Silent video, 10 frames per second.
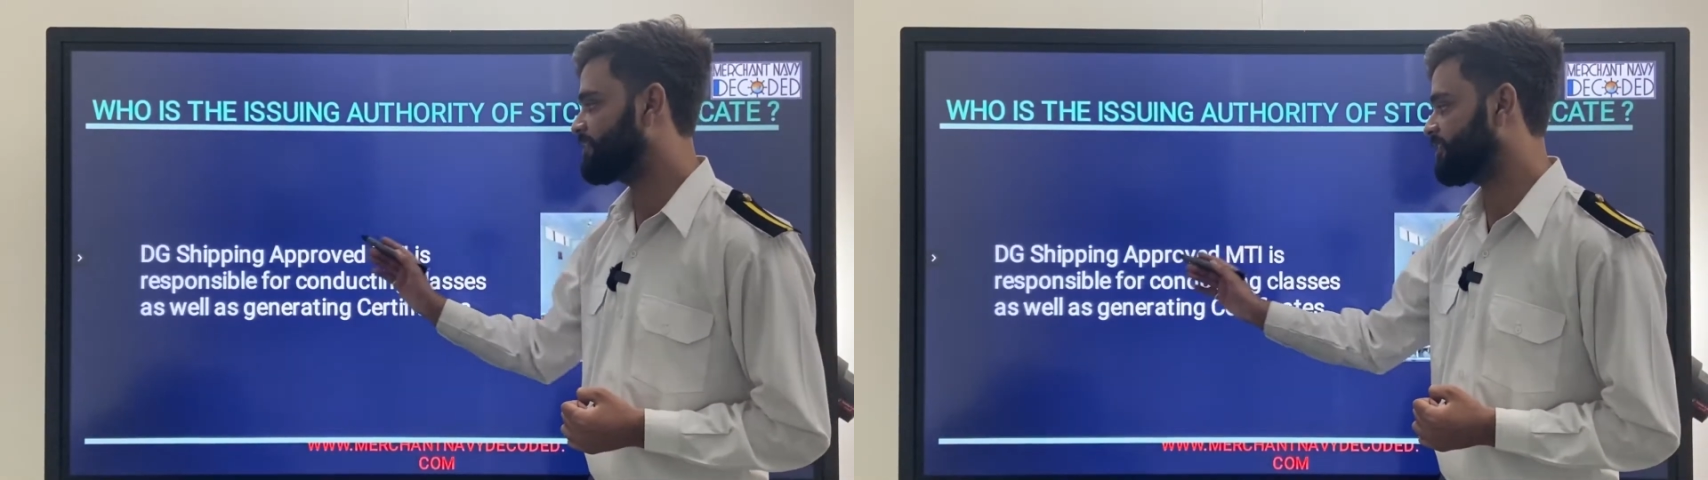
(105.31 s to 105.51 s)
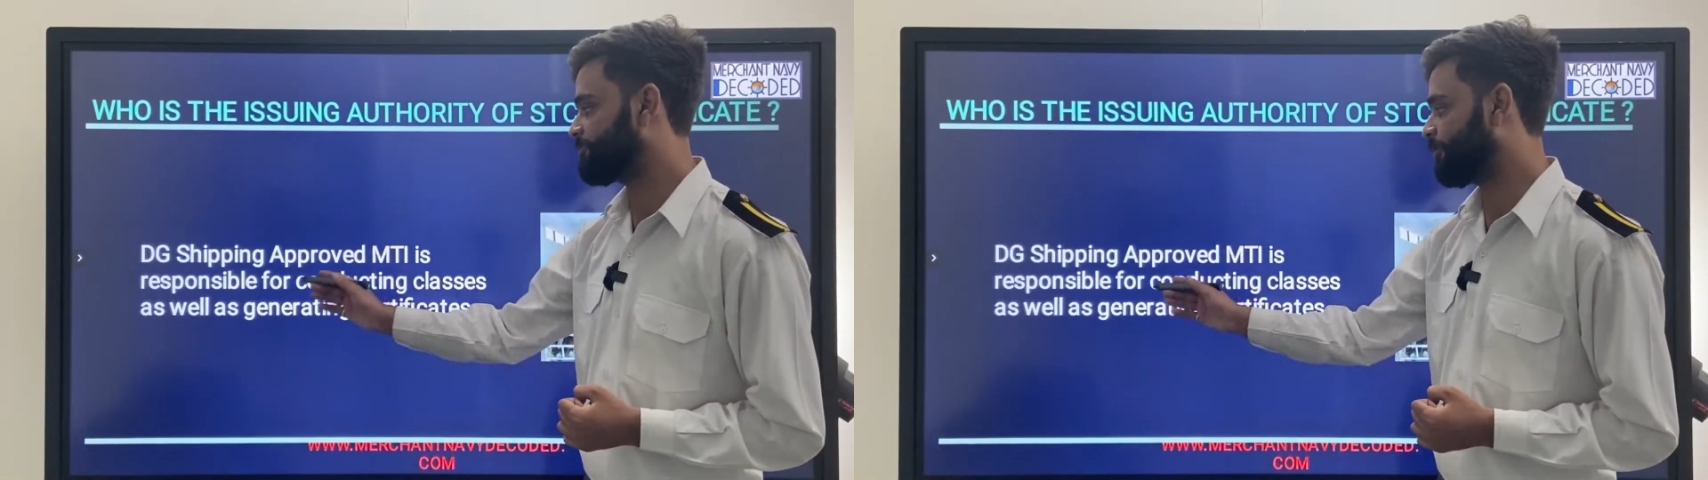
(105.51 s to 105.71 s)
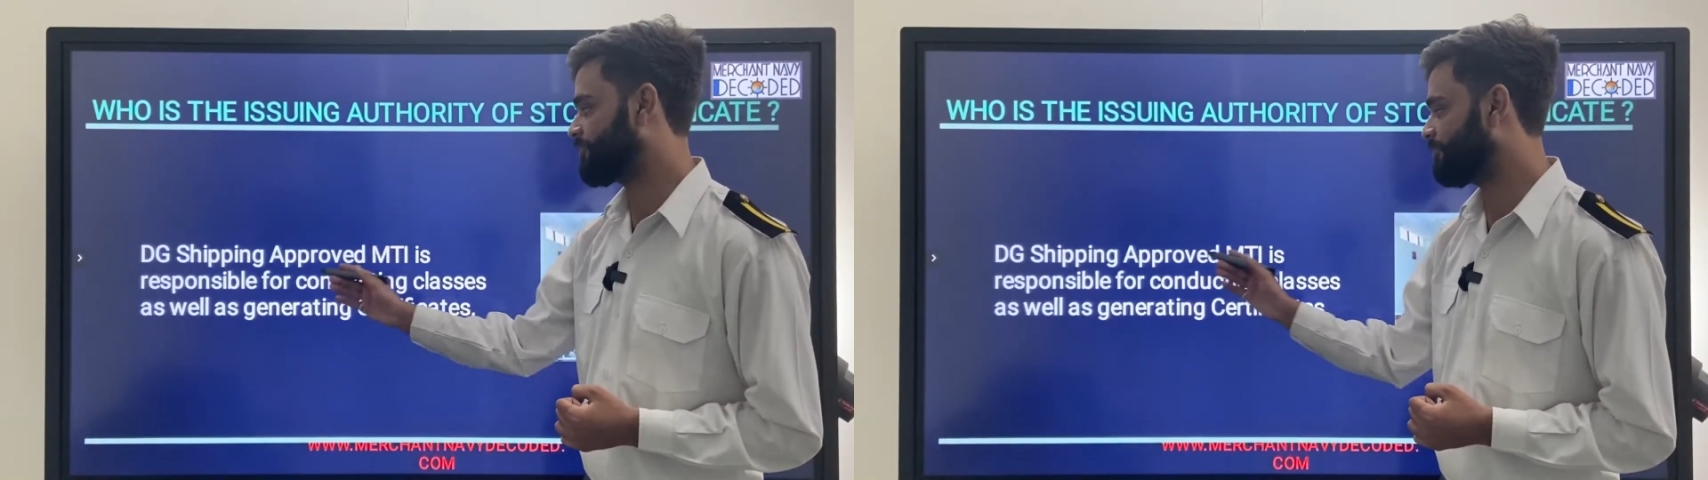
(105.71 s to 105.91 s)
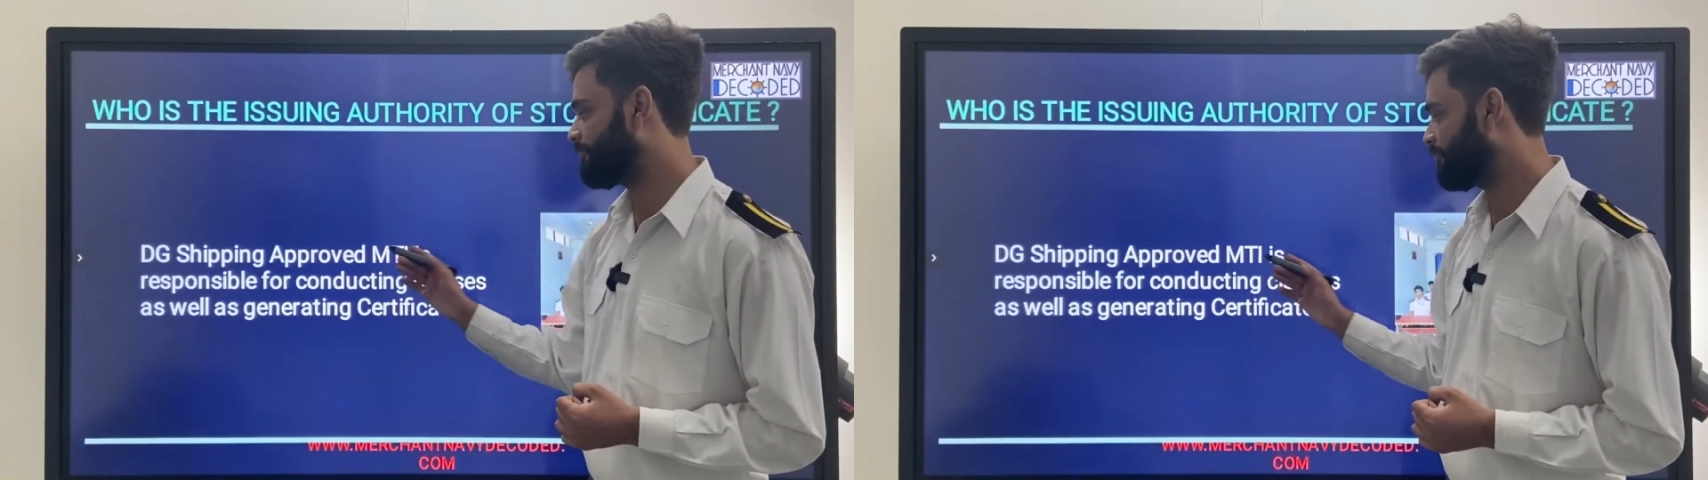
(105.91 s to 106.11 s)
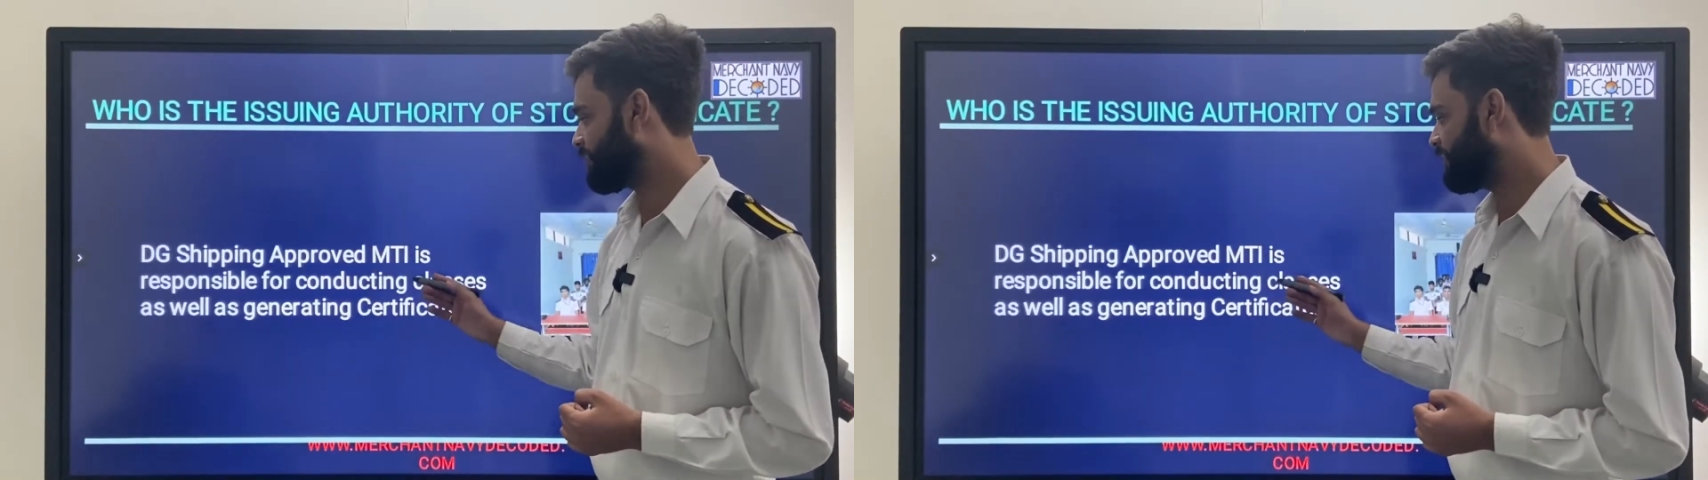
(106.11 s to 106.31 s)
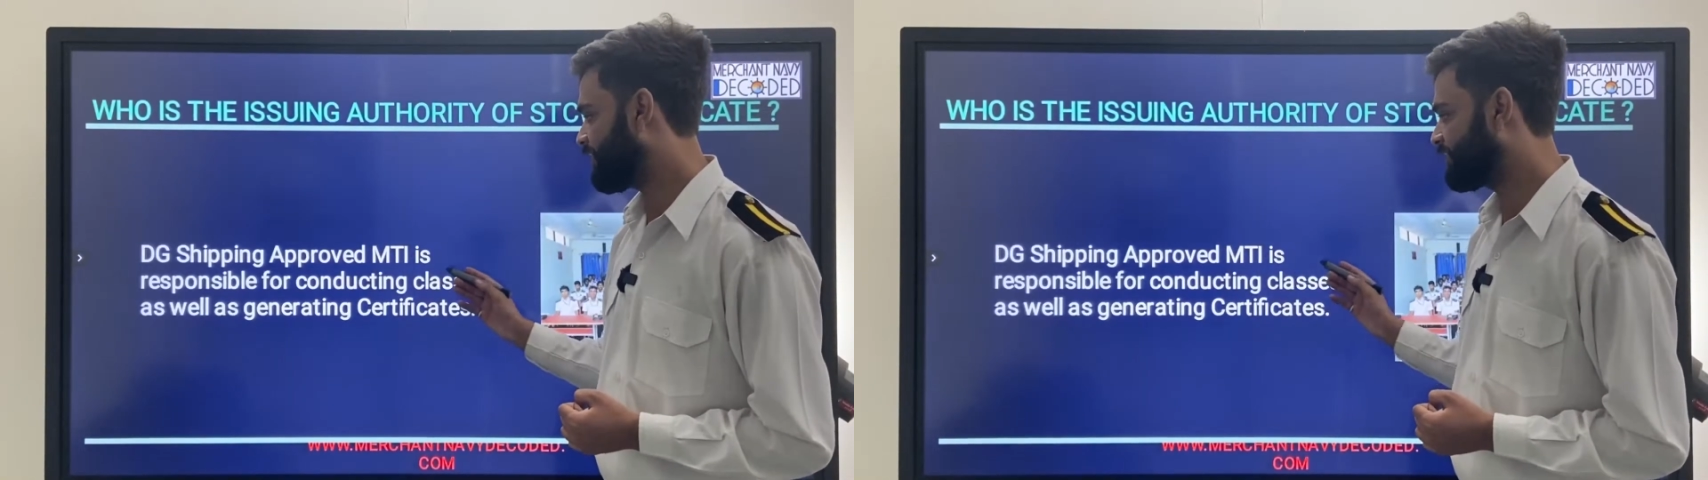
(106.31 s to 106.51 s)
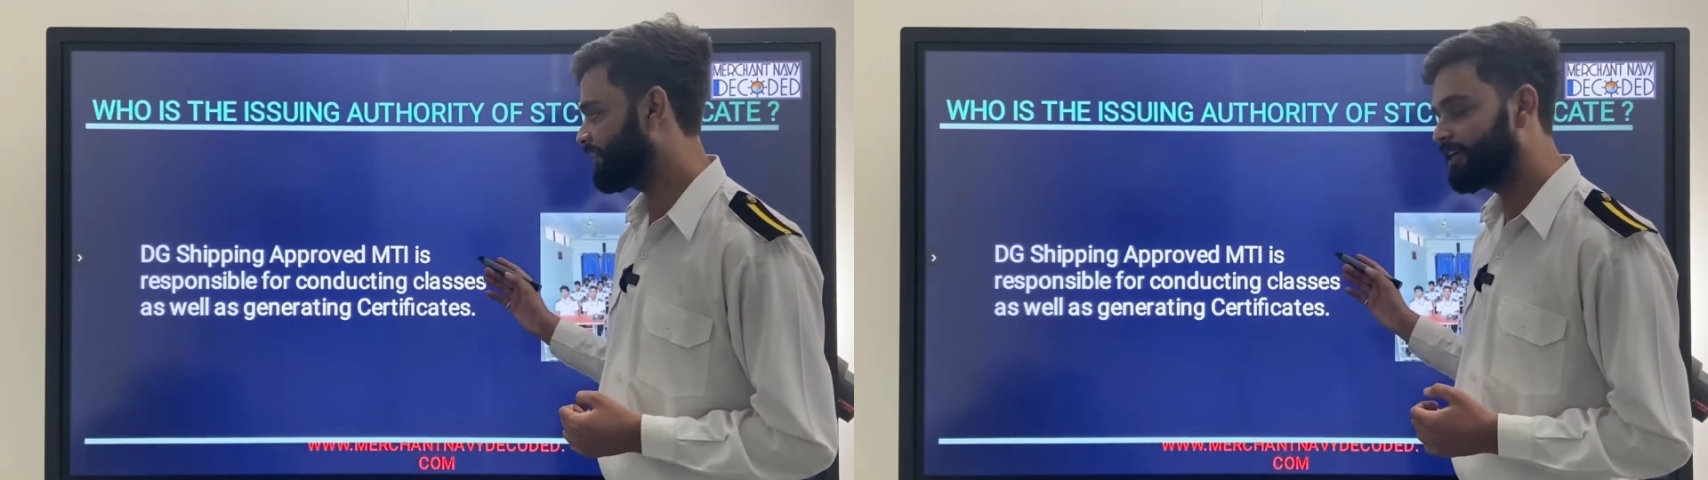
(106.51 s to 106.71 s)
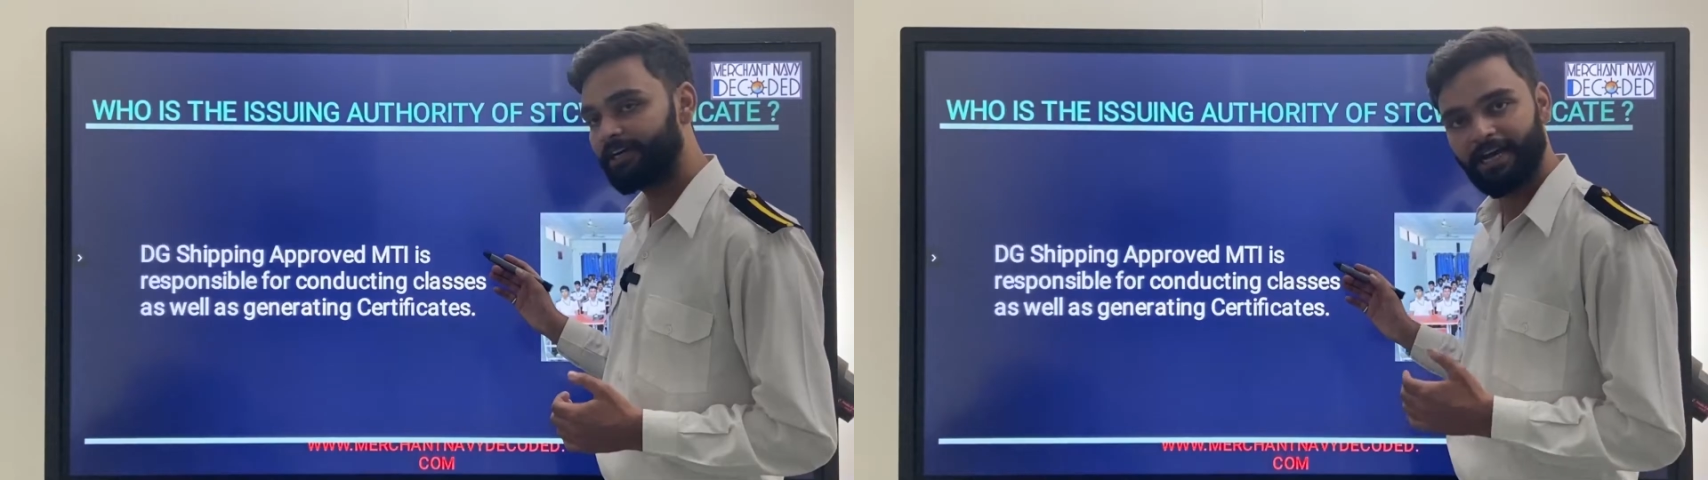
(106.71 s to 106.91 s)
is responsible for
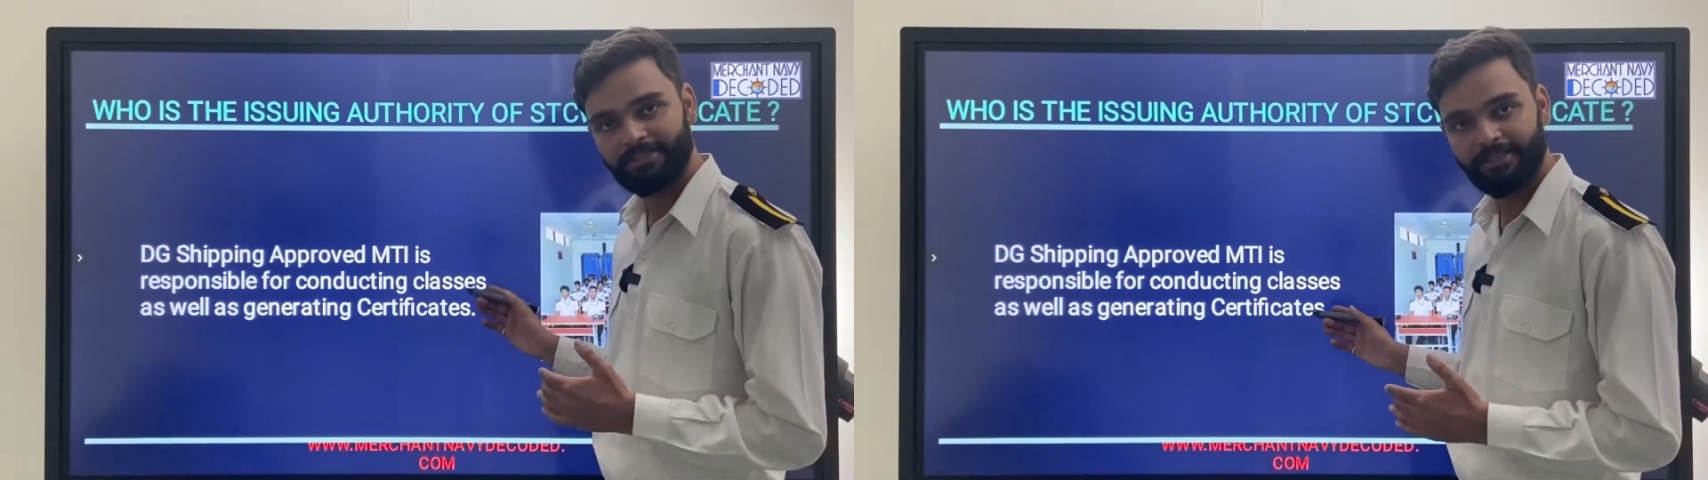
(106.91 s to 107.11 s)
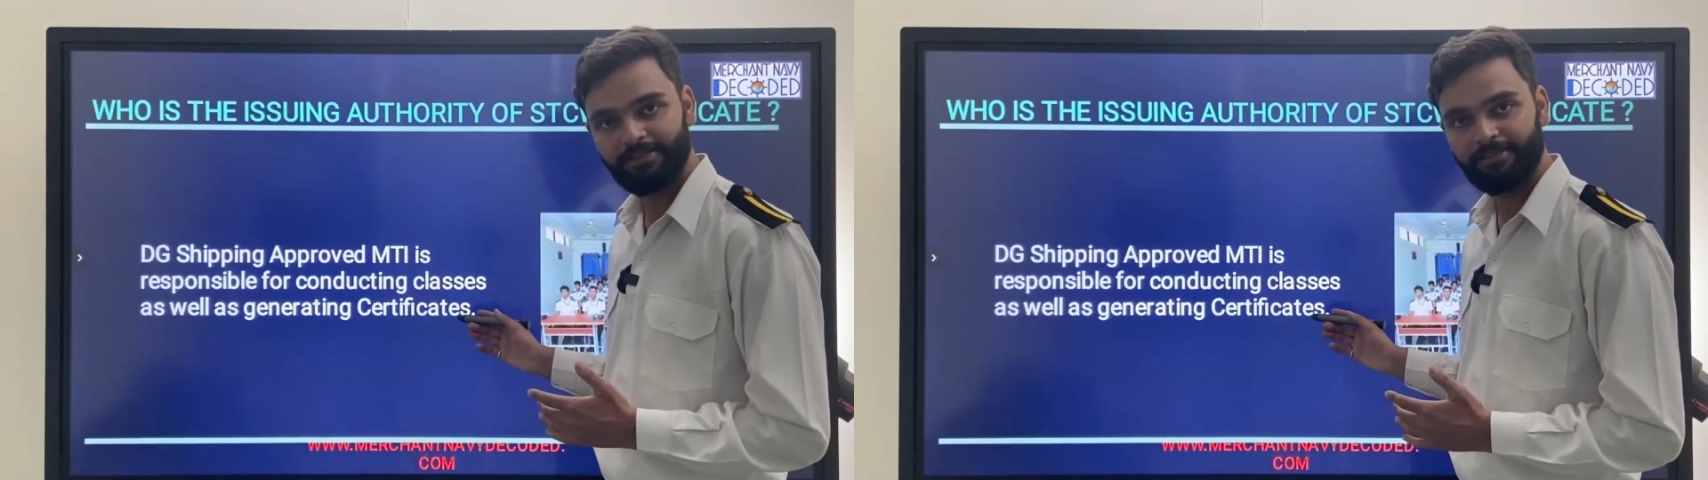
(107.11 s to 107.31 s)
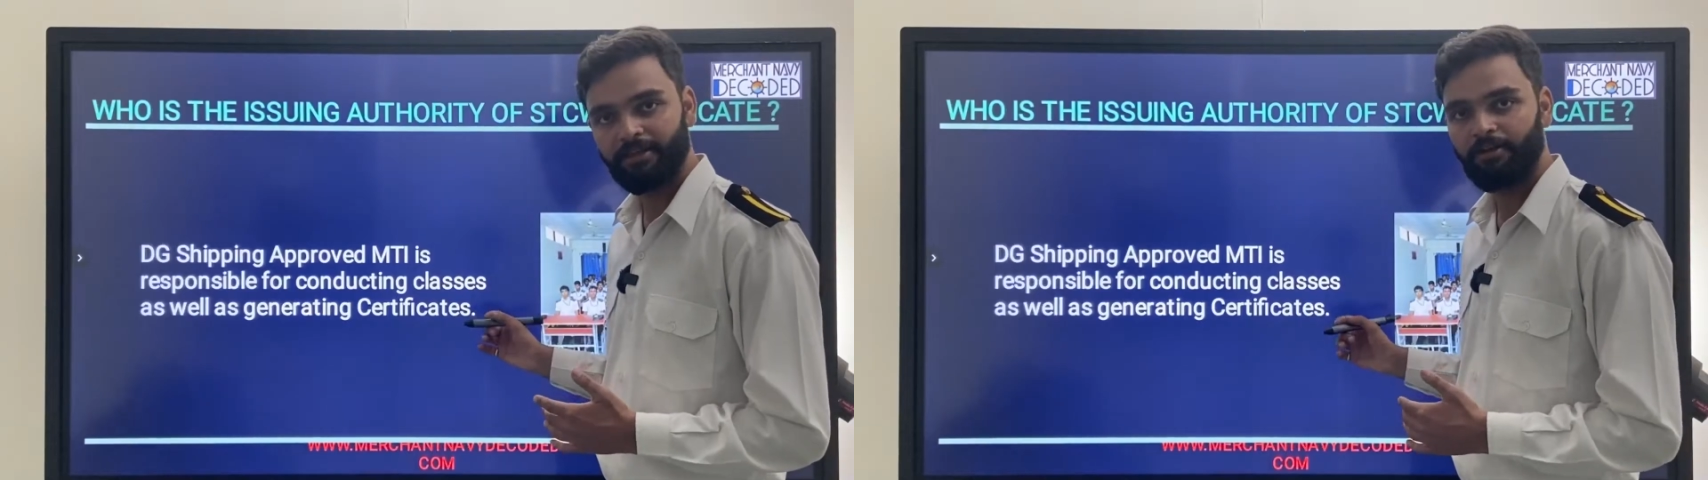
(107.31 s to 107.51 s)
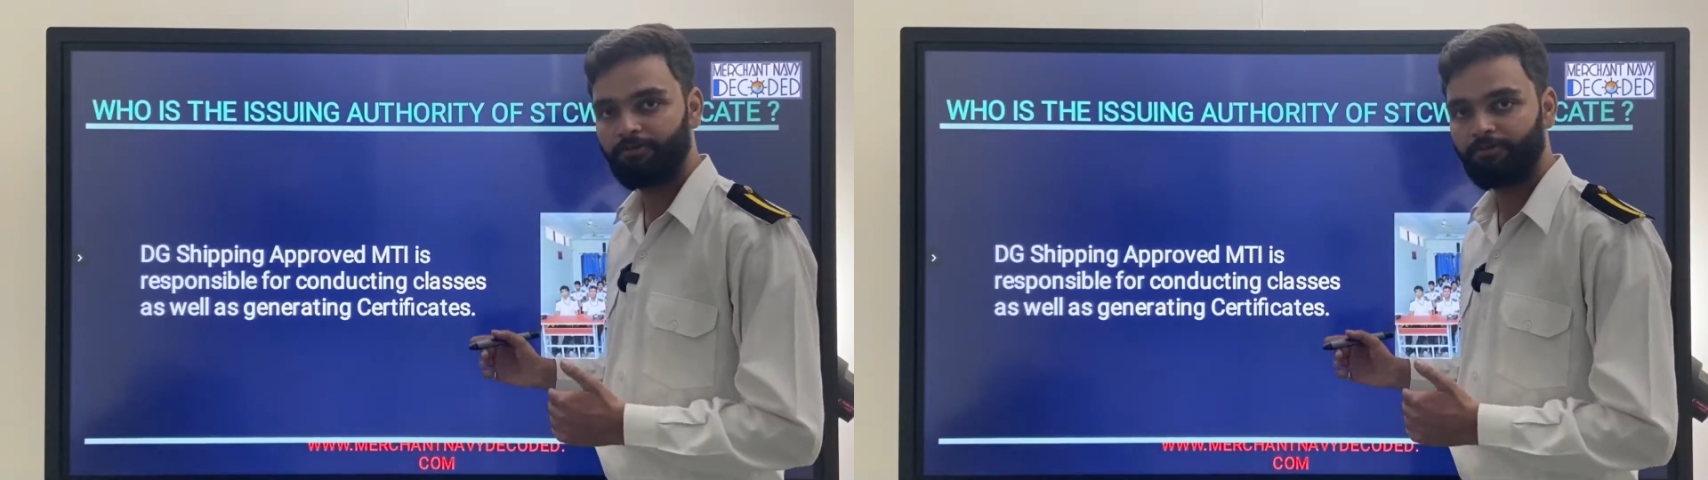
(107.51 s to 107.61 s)
conducting classes